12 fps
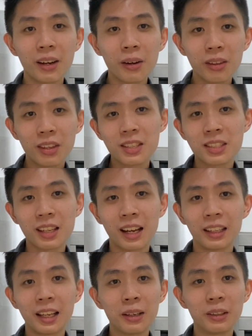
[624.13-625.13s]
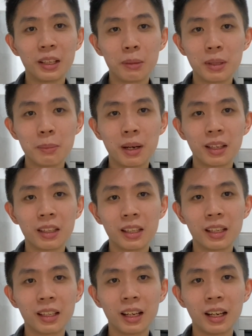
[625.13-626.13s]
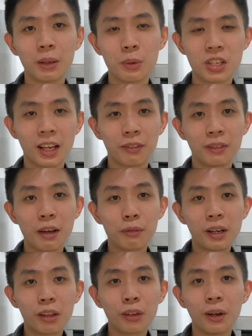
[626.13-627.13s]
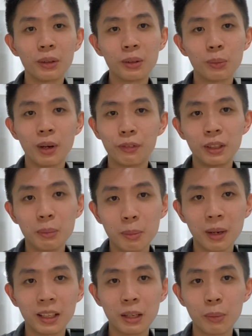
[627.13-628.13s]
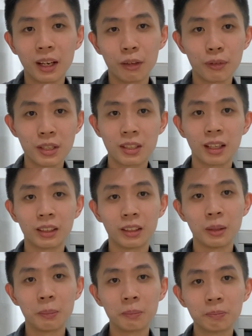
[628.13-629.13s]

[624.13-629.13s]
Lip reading: All these are now earning me money, which I have never thought would have earned me money when I first started them.